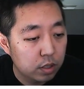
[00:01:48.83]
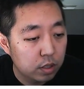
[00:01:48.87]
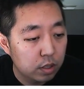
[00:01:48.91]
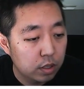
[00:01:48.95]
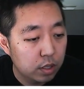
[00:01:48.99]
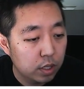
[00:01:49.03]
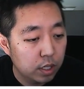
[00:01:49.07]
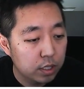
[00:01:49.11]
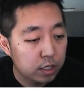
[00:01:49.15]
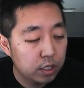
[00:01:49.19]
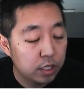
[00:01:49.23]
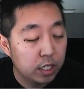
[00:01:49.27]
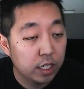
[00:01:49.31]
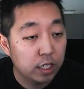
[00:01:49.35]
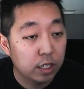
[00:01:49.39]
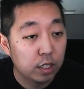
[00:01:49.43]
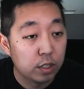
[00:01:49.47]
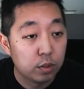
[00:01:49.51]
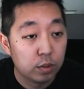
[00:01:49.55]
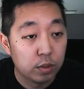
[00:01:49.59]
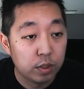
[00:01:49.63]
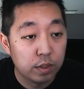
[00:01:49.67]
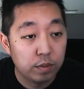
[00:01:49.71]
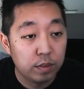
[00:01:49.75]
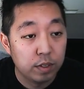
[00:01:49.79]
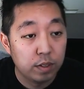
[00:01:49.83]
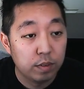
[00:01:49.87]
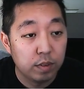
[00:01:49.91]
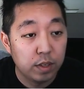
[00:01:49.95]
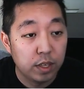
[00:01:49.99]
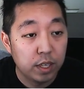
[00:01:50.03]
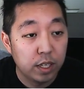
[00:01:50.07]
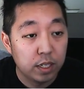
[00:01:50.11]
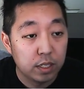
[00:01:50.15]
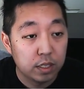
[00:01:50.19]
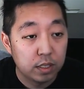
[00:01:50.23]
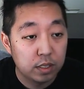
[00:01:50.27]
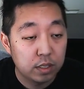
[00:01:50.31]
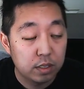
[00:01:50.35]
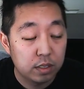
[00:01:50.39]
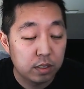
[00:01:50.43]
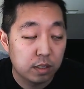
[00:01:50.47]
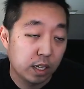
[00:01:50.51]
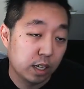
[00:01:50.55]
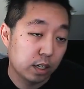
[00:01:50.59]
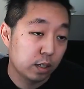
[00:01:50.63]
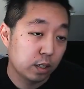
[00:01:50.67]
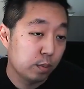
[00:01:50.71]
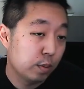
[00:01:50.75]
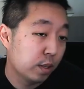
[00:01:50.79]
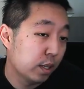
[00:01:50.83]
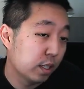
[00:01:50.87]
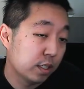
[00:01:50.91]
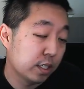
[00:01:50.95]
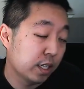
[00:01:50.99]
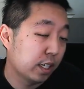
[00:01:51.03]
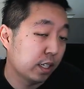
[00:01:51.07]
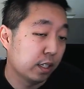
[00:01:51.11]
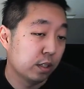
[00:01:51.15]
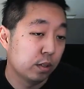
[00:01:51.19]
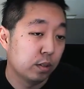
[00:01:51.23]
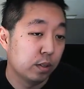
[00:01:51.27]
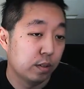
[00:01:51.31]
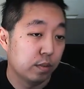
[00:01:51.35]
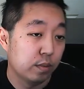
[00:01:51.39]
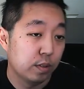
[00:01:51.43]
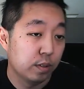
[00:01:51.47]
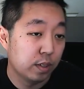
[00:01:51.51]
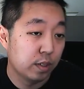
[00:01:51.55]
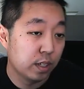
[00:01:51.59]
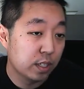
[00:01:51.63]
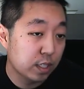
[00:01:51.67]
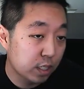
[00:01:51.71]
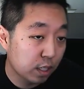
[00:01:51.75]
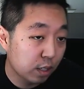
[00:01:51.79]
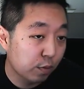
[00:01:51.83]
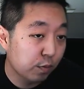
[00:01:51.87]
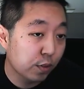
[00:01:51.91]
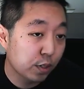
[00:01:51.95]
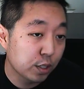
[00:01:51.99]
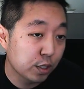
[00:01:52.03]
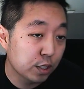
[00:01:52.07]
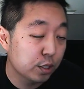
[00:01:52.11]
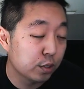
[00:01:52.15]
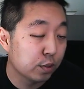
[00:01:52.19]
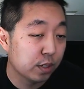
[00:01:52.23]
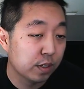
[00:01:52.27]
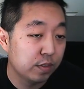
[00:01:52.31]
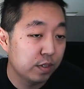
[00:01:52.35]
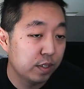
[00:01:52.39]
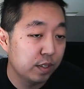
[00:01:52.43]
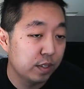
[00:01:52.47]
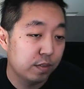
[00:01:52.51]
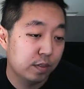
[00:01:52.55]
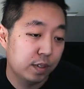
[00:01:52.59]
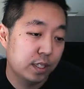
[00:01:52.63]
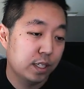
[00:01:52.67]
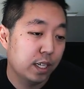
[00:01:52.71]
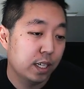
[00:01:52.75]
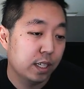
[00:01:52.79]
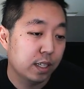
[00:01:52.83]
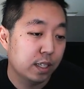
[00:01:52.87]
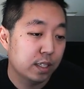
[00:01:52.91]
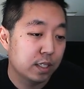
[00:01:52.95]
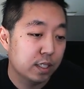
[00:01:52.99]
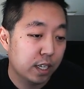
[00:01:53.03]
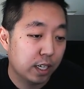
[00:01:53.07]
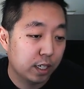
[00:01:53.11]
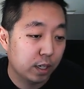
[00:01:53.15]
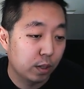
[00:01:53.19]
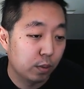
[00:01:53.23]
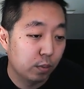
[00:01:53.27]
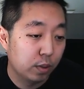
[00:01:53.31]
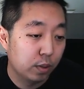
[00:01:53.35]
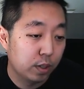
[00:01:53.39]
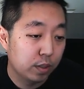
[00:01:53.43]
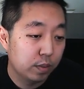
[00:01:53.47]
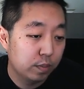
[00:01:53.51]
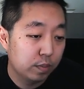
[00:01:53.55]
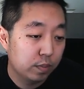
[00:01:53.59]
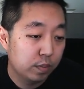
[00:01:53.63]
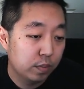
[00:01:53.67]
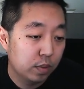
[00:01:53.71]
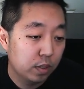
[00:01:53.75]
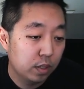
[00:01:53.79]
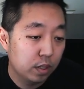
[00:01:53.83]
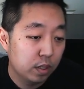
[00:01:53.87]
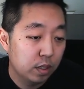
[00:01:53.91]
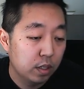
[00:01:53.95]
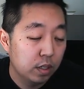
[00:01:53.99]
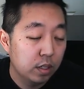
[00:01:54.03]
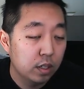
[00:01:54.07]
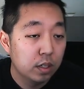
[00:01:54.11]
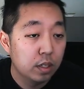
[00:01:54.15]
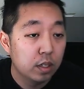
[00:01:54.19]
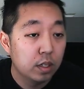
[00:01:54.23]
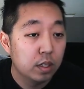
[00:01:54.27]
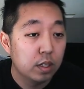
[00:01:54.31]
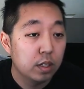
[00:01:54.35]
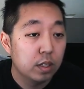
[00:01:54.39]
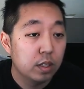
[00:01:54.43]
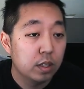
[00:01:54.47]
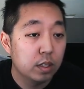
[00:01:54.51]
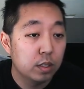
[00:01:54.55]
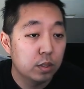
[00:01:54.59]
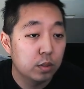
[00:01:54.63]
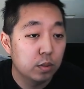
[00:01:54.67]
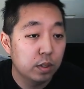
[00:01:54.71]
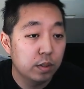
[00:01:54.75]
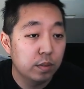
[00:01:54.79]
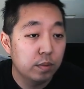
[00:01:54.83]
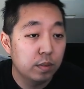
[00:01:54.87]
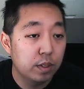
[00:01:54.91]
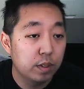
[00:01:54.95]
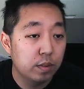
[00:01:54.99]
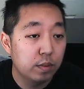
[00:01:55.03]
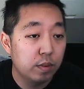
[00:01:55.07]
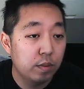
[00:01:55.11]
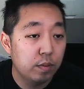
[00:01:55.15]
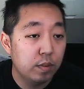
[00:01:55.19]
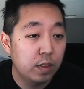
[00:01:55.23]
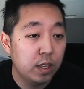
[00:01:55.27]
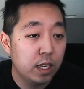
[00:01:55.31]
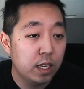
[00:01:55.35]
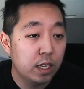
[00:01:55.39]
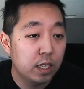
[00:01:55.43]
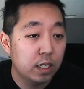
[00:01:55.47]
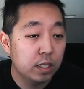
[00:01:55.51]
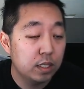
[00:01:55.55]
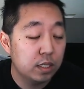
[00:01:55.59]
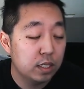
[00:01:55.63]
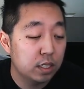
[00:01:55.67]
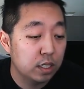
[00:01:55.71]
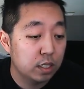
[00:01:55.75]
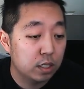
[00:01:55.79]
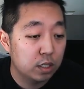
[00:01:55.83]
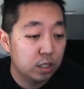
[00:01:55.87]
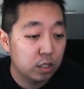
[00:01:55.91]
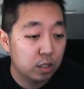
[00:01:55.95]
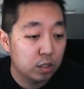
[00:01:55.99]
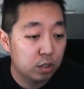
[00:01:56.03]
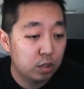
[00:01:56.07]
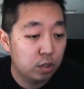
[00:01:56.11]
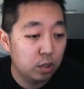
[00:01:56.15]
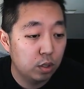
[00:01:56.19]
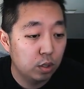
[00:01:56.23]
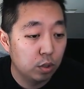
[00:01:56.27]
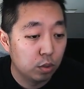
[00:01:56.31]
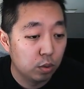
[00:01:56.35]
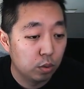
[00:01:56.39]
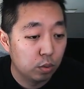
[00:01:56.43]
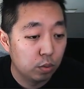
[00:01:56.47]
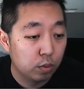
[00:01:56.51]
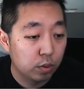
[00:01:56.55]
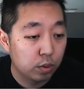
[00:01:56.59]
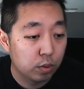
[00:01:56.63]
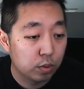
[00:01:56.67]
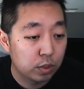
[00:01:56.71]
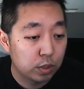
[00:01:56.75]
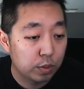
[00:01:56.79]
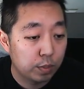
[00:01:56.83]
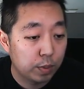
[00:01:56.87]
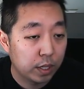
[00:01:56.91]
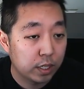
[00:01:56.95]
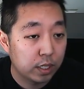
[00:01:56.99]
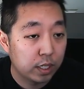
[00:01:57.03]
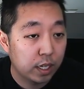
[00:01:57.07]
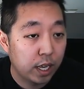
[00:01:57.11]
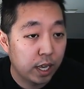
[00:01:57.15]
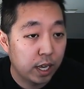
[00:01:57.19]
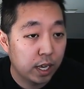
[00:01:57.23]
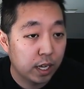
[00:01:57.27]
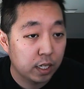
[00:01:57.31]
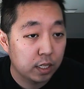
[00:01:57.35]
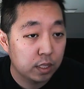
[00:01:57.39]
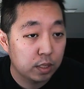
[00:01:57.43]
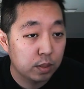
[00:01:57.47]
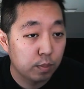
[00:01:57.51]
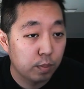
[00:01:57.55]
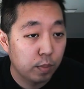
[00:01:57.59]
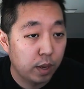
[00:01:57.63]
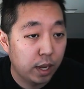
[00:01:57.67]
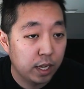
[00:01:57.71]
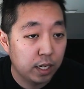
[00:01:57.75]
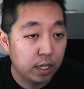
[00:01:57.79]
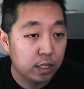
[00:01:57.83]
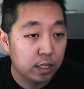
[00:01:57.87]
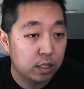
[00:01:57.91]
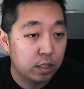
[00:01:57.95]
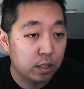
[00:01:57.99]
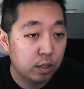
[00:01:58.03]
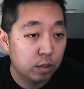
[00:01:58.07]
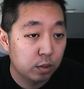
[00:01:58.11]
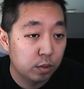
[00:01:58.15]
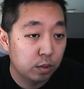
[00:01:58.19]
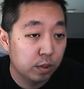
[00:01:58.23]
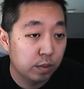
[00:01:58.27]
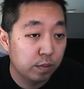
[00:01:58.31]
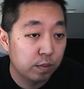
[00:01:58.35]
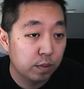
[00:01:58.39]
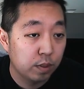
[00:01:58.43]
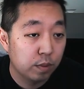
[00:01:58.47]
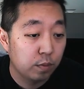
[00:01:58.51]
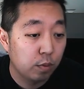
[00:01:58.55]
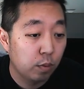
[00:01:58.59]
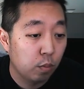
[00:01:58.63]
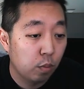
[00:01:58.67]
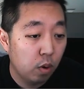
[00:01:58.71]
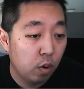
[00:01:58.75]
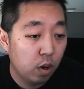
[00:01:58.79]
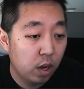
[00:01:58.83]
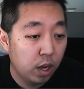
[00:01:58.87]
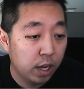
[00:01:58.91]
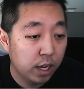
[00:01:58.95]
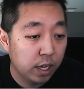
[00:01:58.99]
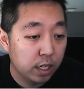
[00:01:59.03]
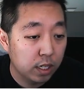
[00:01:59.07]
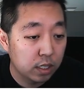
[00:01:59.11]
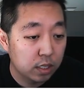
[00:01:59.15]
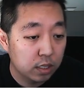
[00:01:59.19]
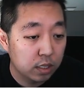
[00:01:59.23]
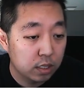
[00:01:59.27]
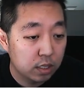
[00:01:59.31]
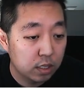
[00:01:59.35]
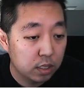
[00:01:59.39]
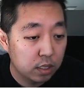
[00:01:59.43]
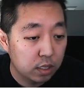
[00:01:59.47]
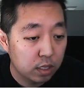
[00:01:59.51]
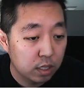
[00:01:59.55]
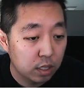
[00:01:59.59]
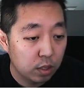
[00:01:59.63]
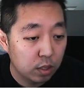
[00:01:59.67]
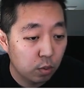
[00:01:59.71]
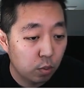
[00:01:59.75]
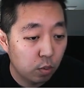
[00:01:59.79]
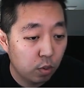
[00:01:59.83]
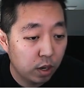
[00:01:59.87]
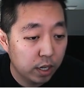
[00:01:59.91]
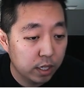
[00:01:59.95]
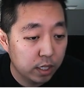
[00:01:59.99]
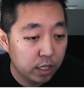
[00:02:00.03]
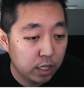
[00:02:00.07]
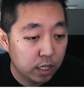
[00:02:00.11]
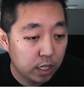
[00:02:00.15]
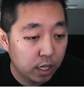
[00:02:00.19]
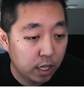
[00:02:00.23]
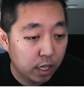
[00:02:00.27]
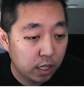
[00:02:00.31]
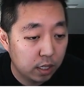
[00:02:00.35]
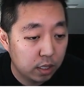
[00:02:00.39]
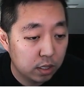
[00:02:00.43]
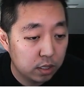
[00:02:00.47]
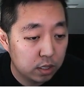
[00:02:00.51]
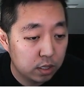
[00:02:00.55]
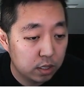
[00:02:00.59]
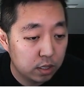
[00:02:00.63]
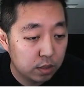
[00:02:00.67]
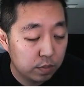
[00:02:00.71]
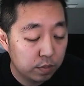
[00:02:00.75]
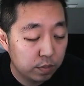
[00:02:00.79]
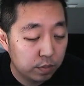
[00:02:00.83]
I should take the derivative of this. That'll give me the second derivative. this is the first derivative, I take the second one. The derivative of this is just 2 with respect to x minus the derivative of y is dy dx